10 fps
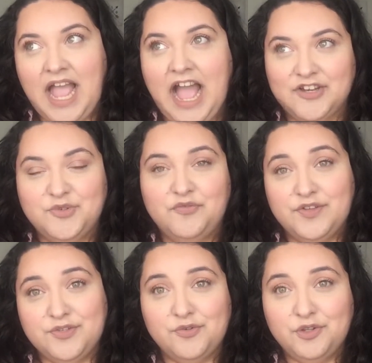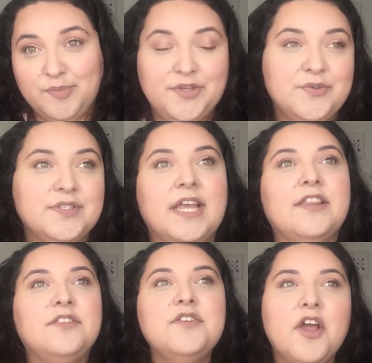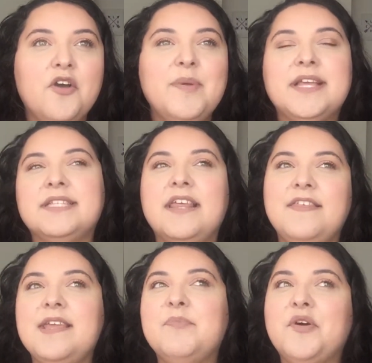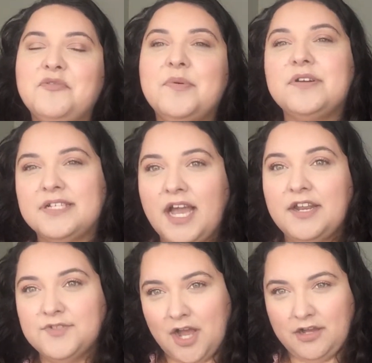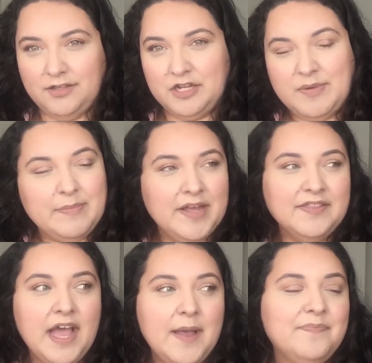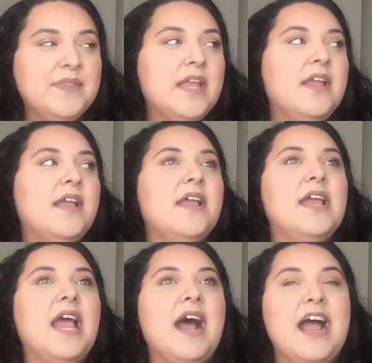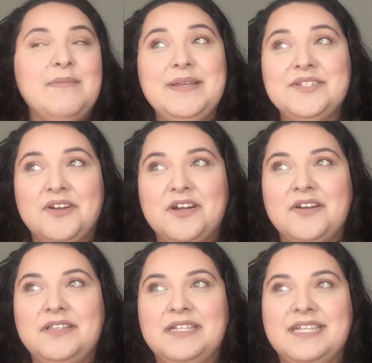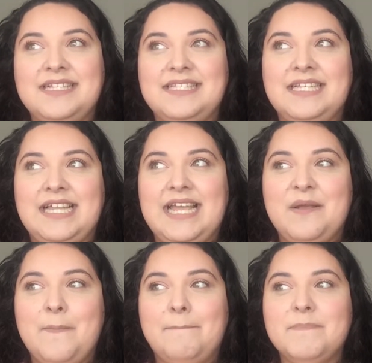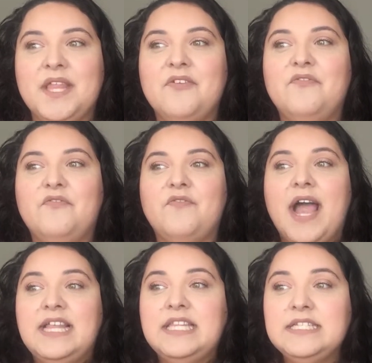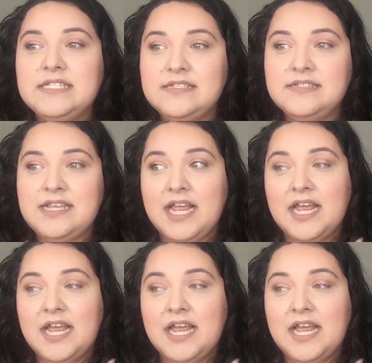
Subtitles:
actual physical abuse, like, no, because I think both books kind of talk a little bit about that. I mean darker in the sense that like violence,